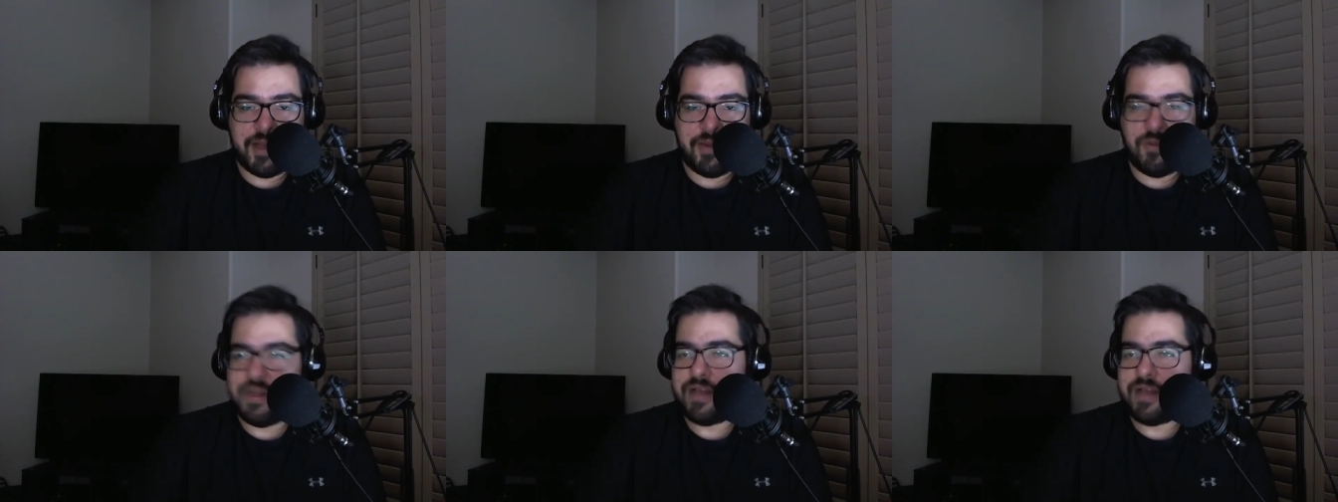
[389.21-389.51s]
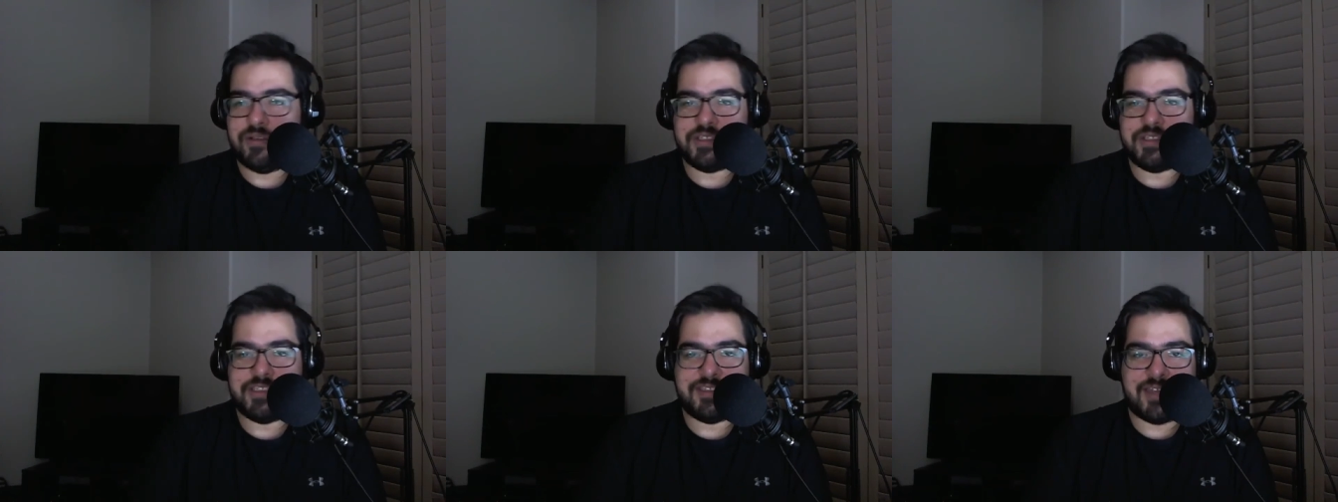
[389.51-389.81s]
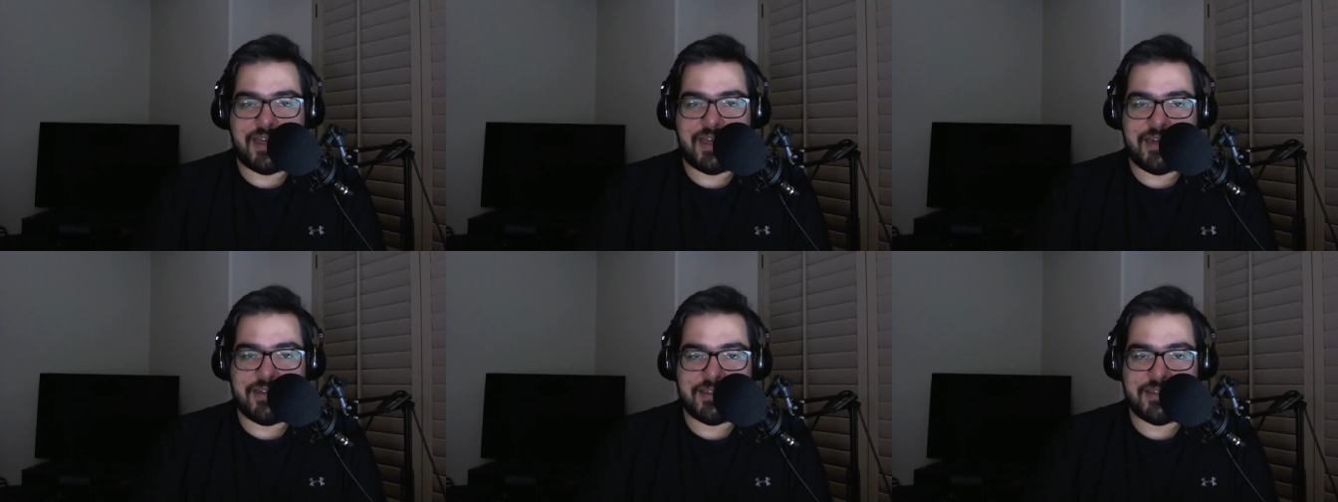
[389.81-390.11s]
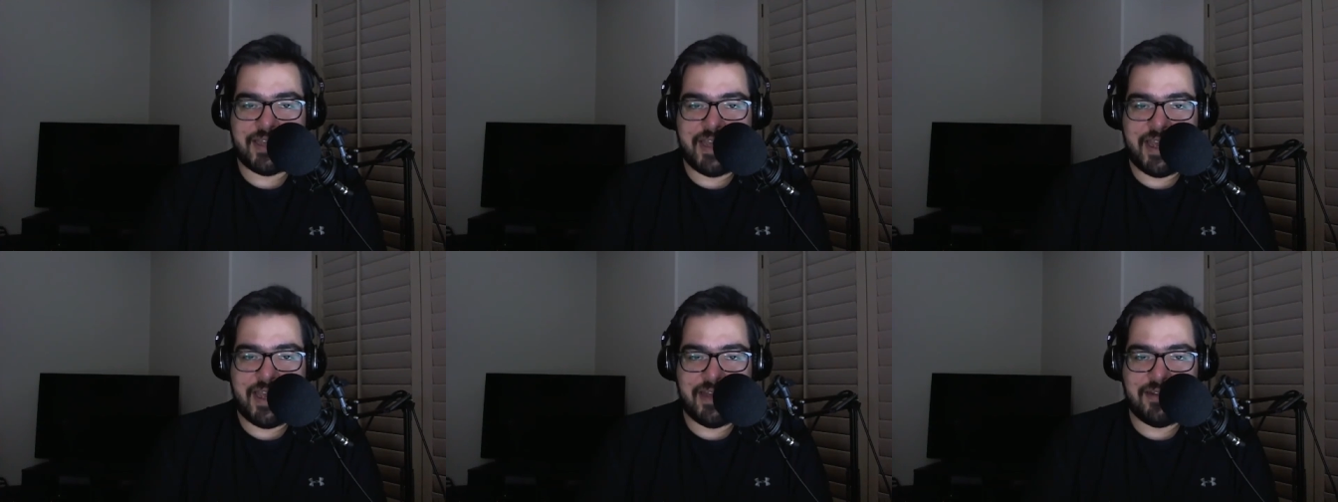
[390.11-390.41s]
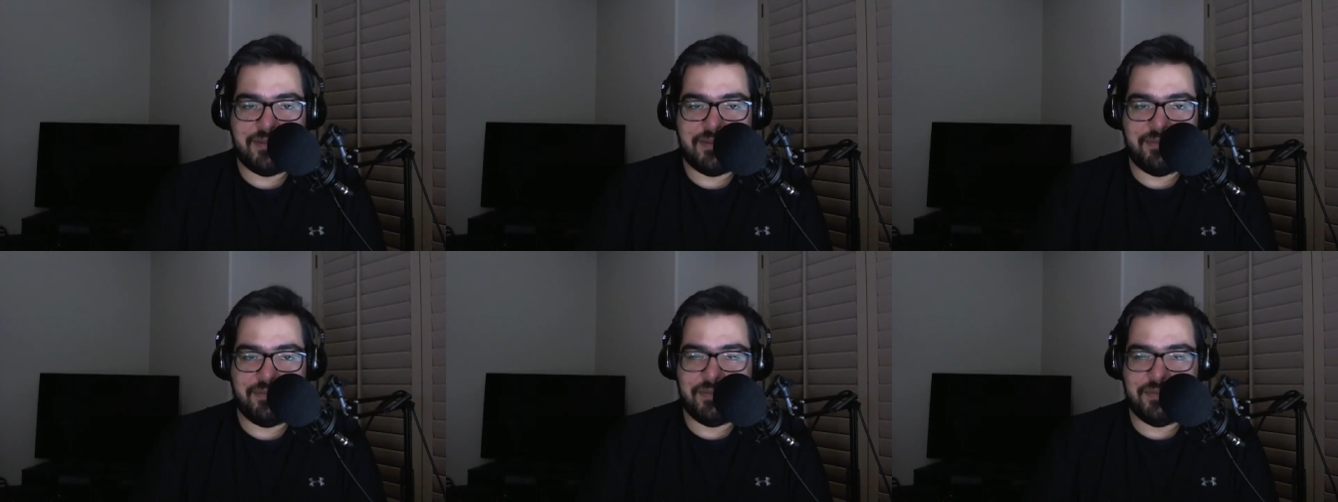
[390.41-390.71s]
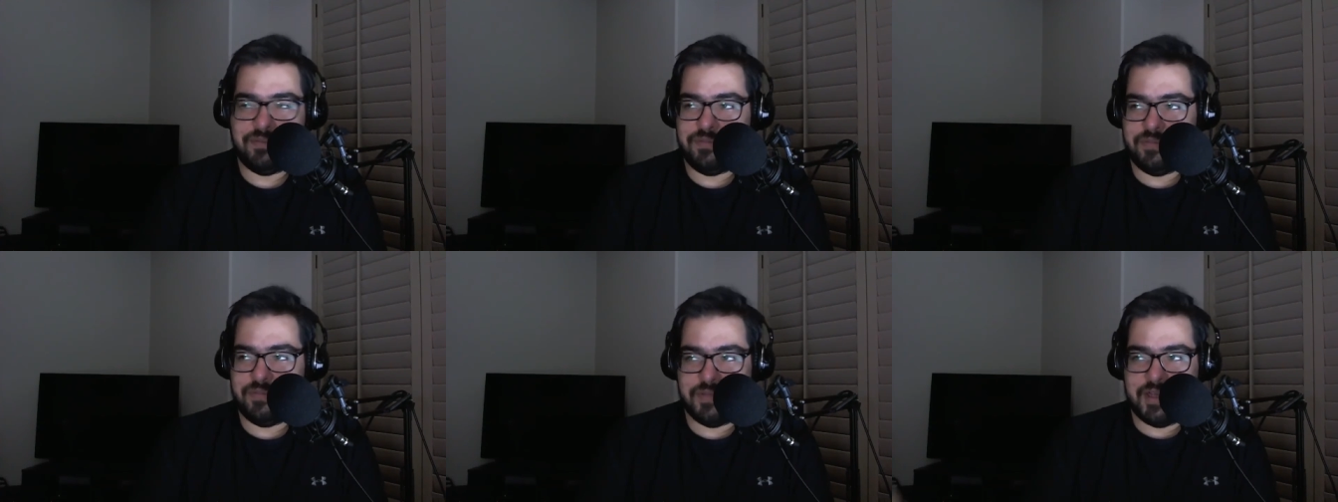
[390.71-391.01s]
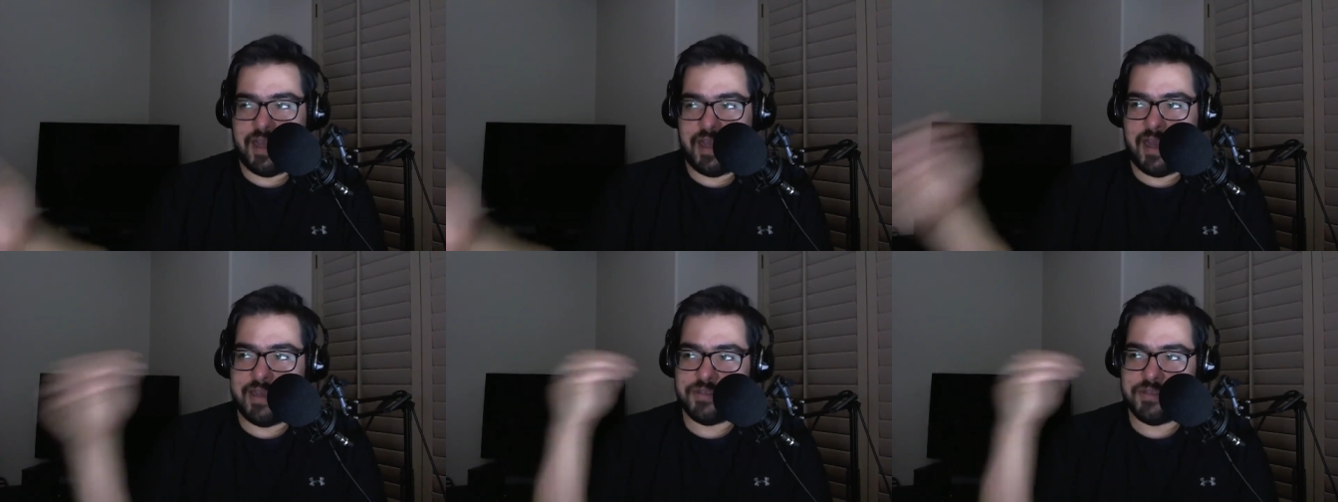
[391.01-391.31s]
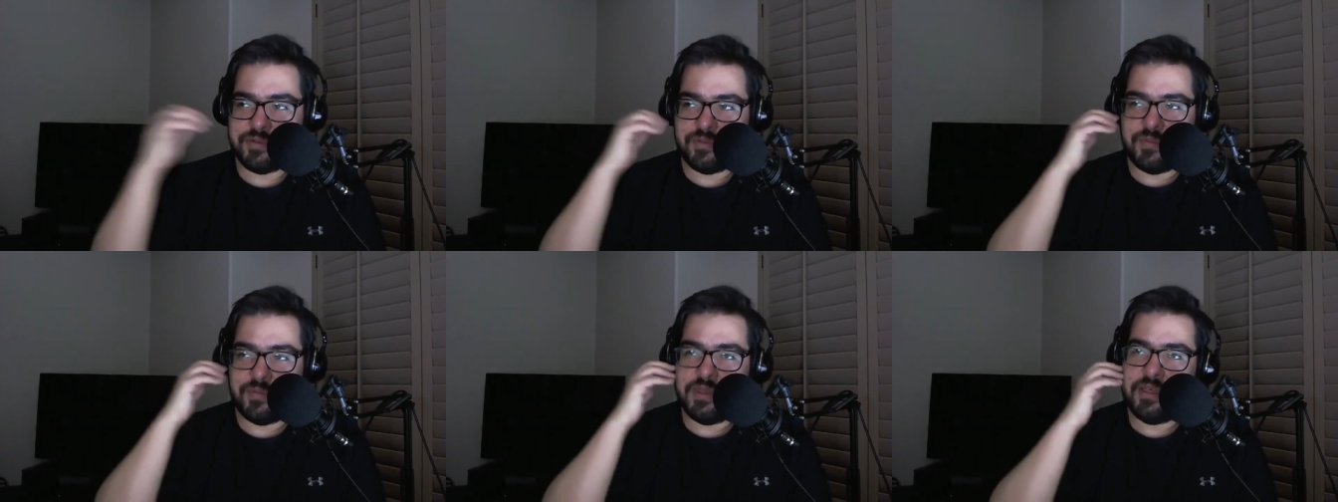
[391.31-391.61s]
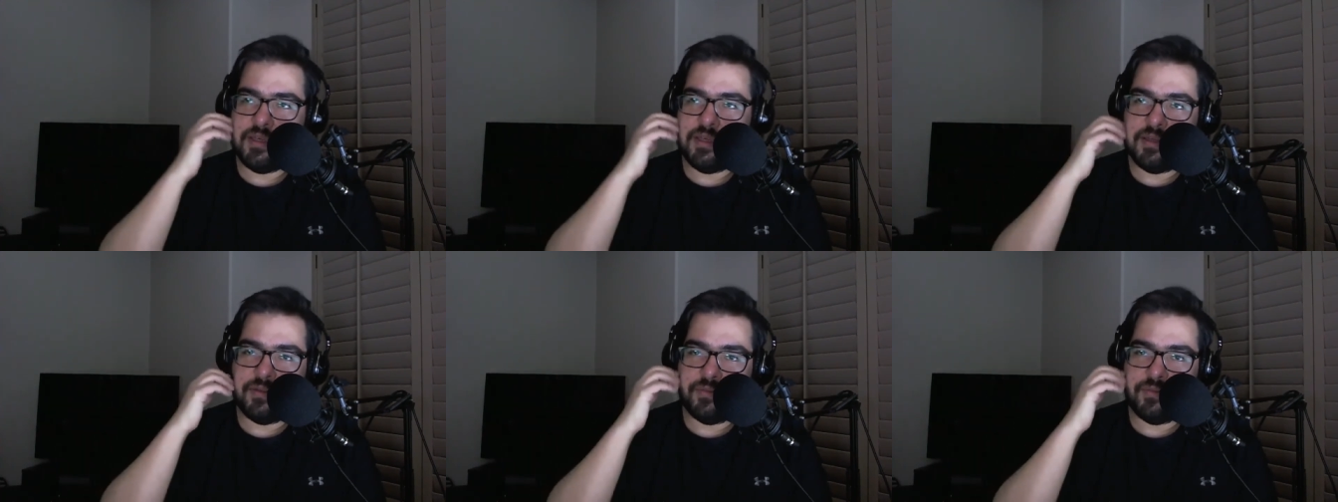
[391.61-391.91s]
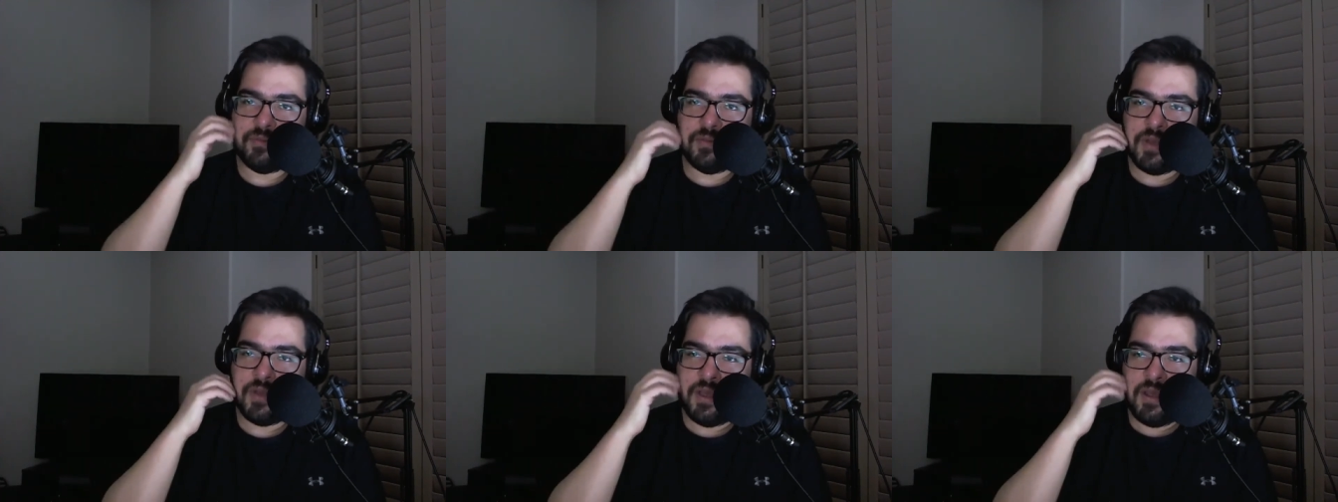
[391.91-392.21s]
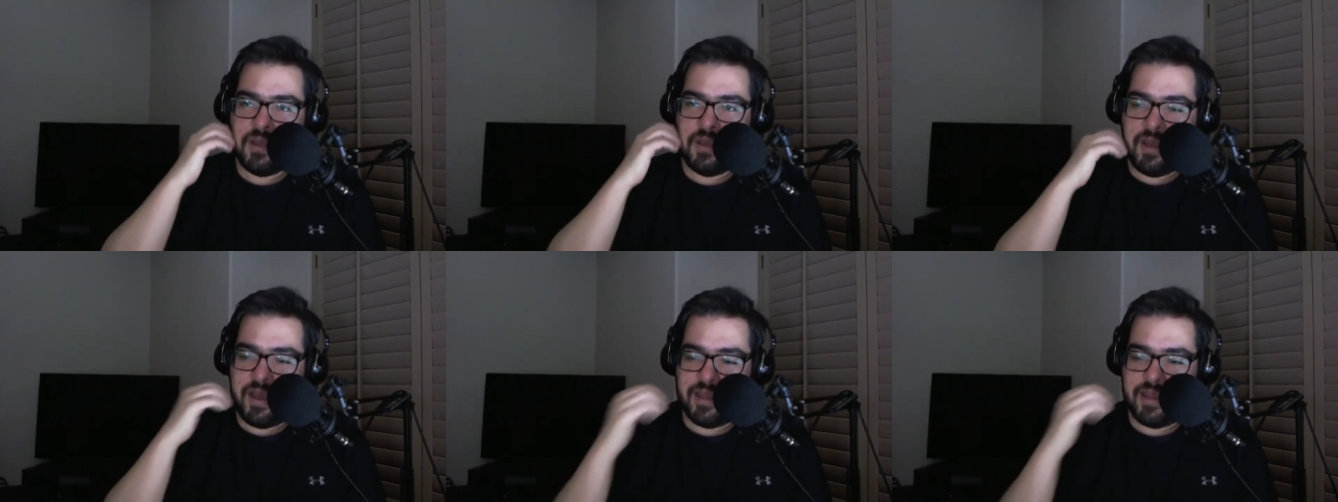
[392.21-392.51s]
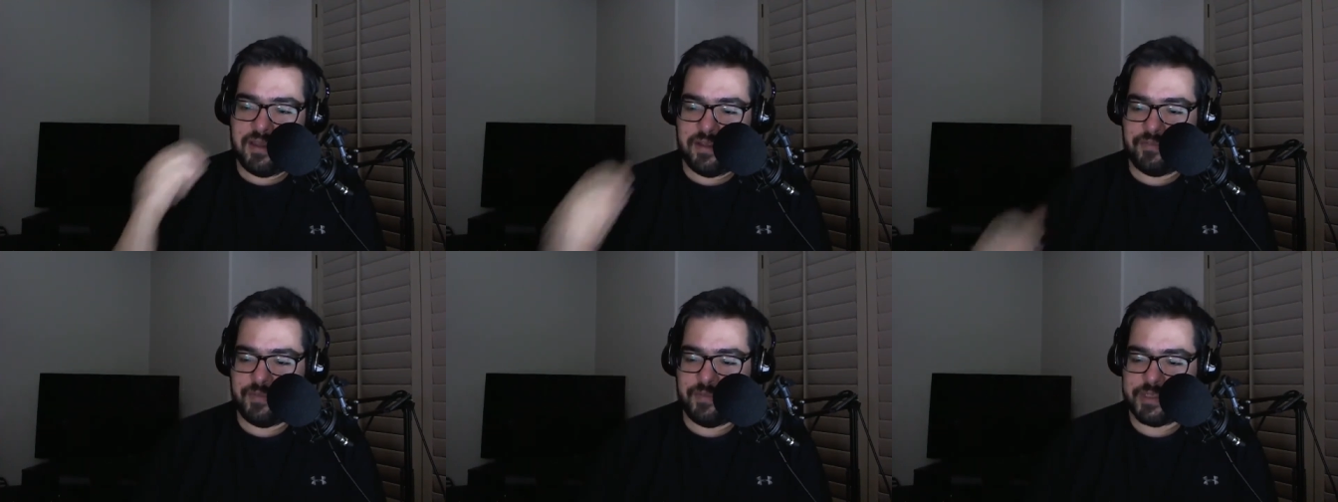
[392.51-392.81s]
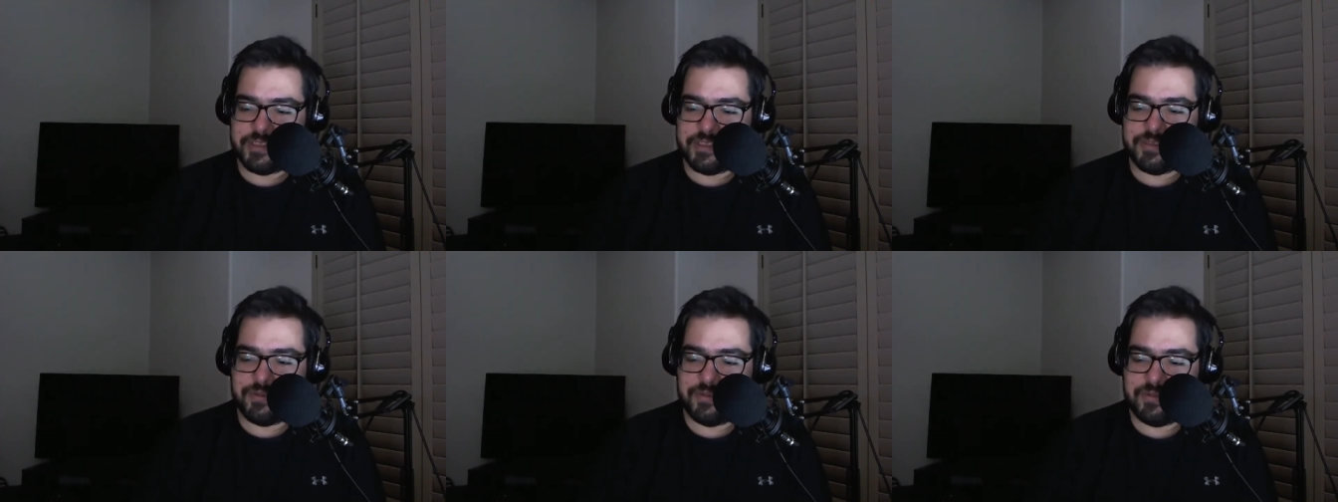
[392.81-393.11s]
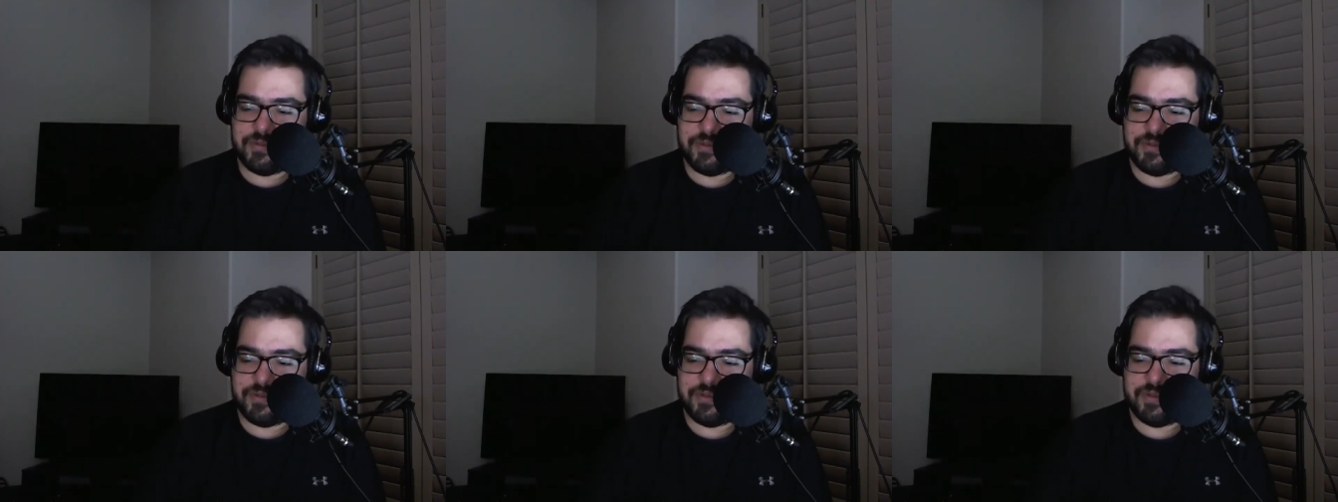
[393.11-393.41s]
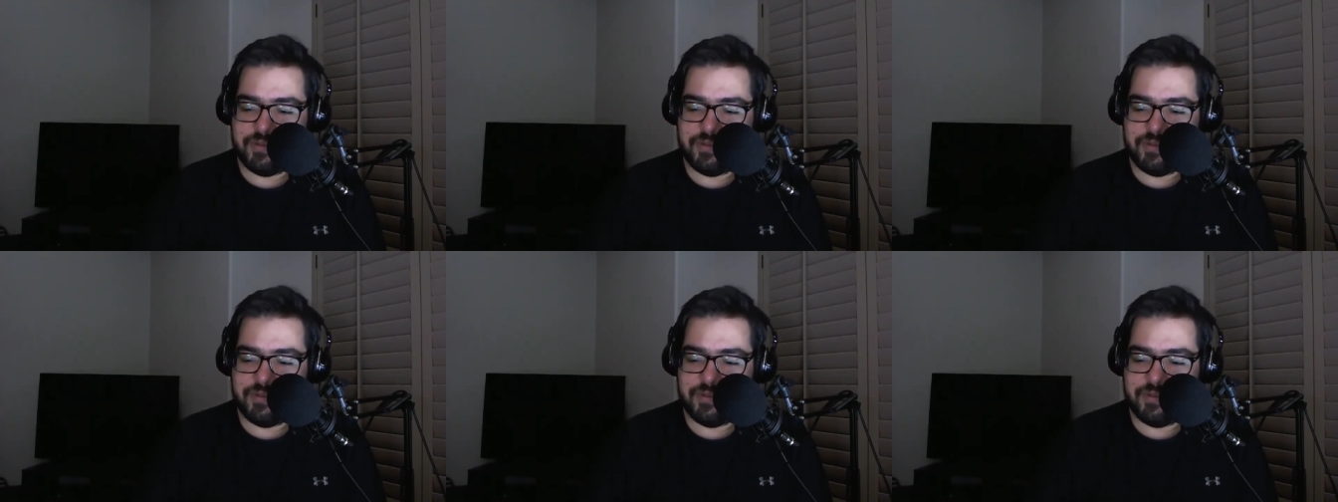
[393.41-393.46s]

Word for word: Well, I was excited because I had the guys with me and I love my school.